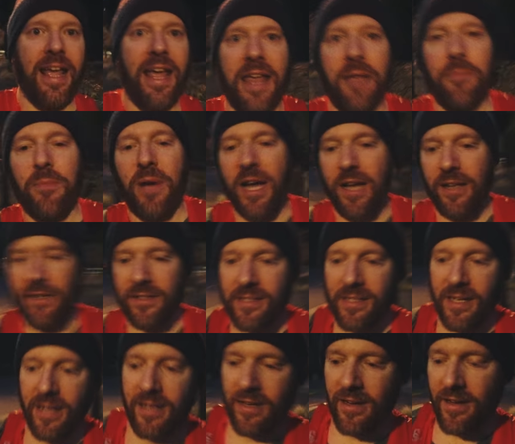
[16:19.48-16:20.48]
8 miles
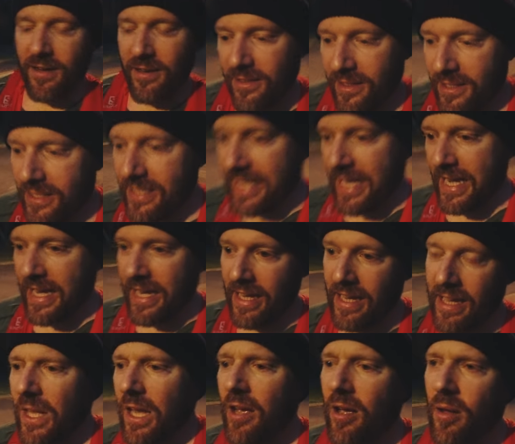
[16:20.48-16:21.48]
done on the day.
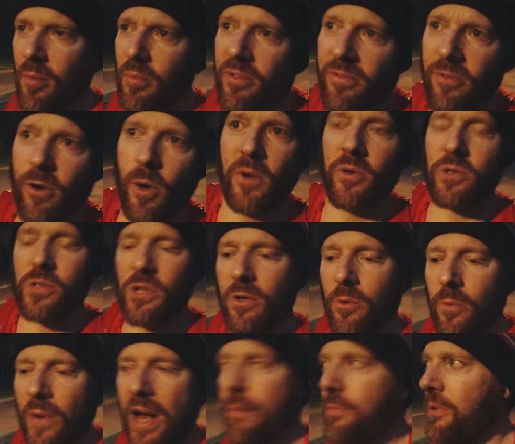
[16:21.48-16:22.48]
Before we sort
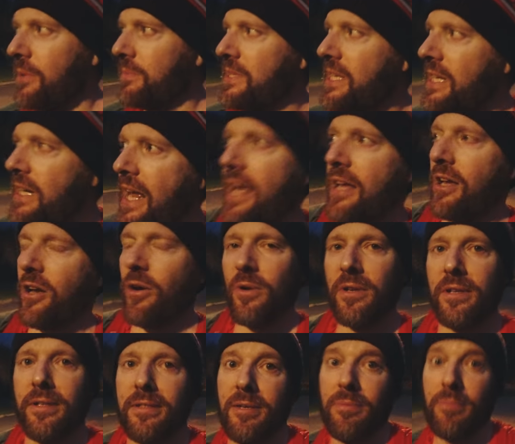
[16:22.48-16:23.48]
of wrap up today and go
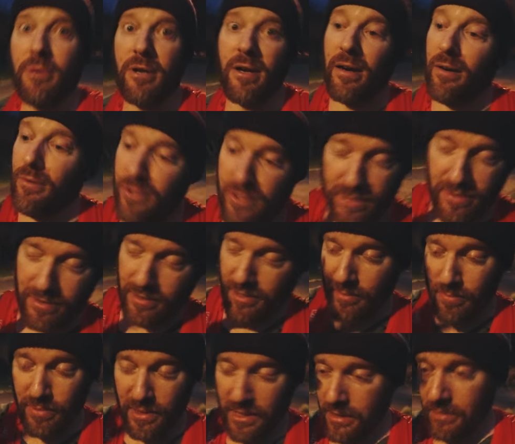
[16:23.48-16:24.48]
into tomorrow, which is gonna
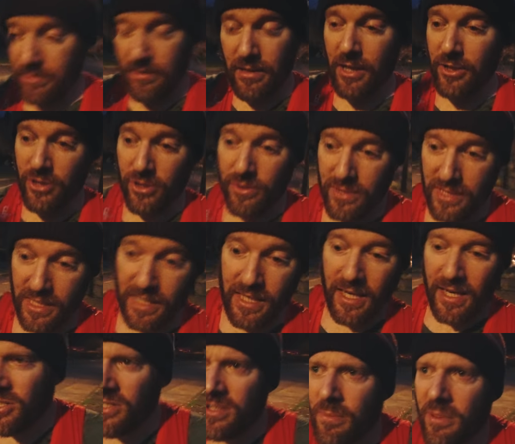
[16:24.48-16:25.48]
be a doozy,
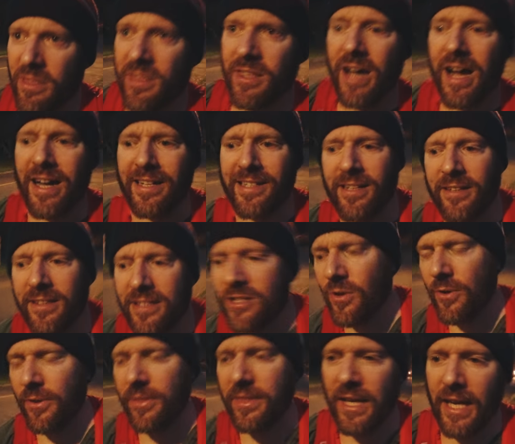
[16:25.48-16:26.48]
just some thoughts on this
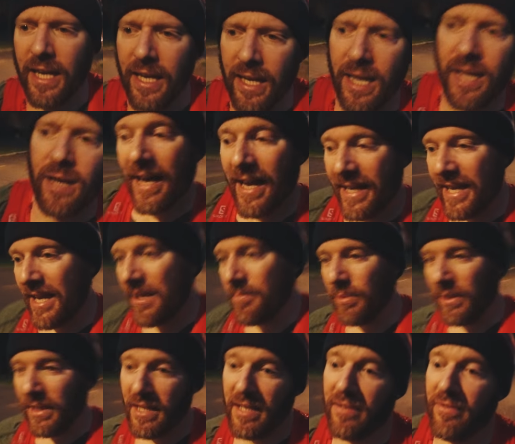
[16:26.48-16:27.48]
whole thing. I can't
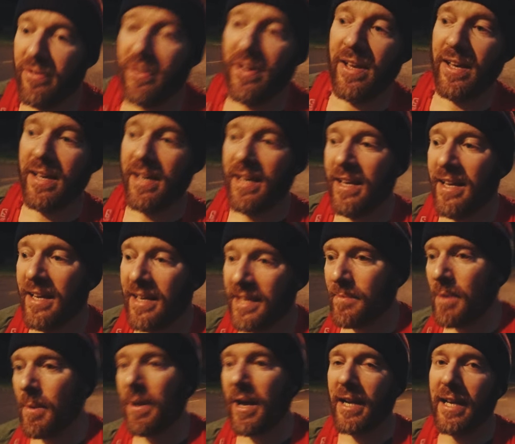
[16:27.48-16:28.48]
believe that
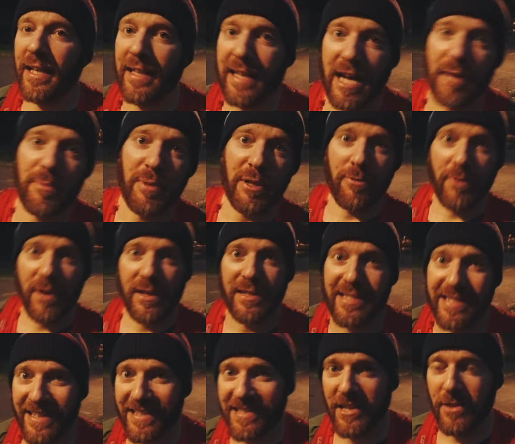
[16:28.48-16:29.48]
my body allowed me to run
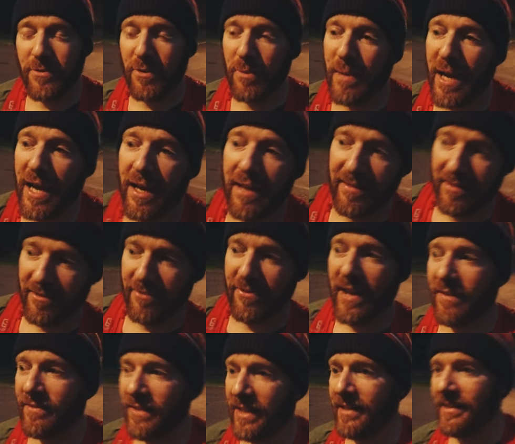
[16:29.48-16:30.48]
63 miles in
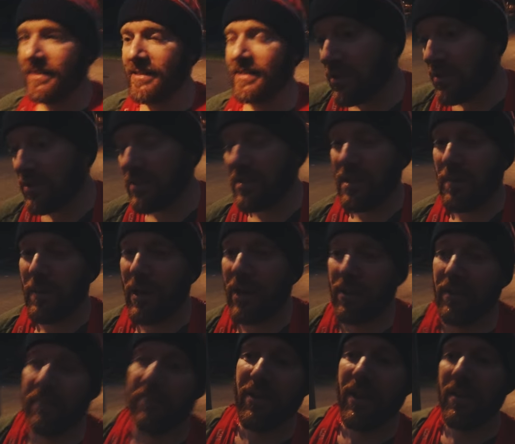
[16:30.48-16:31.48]
5 days. Just the amount
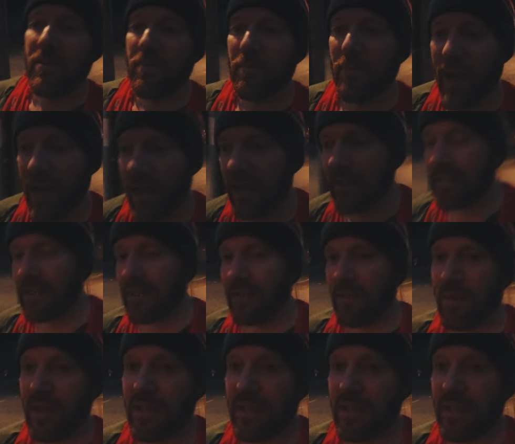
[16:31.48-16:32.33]
of miles on the